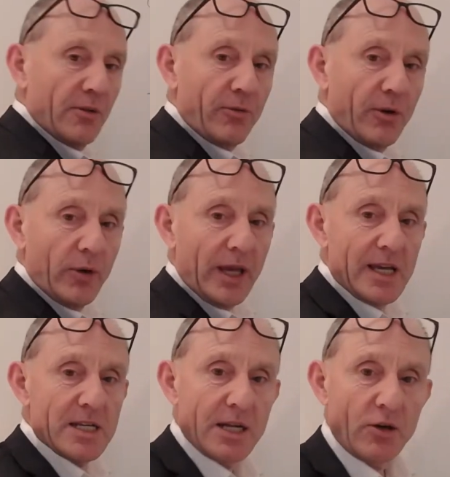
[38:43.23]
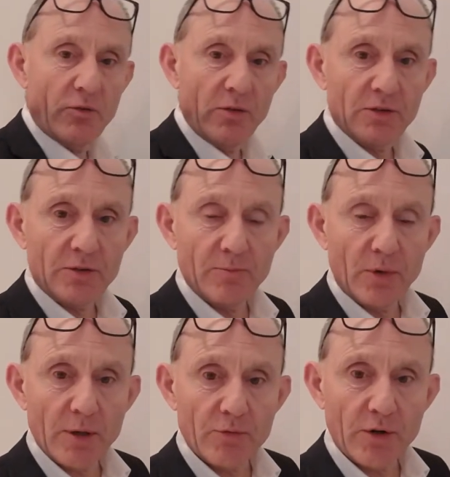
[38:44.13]
flowing easily over the
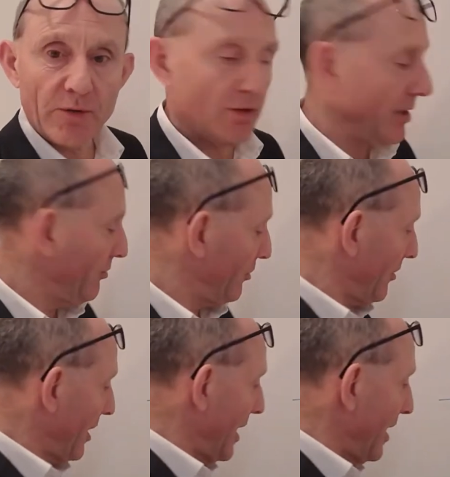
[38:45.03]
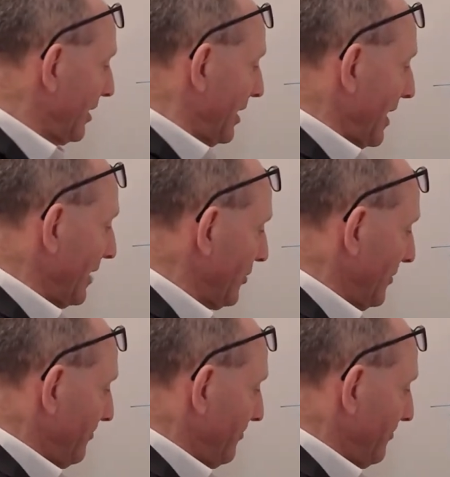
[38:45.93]
bottom surface of the leaf, so the air can't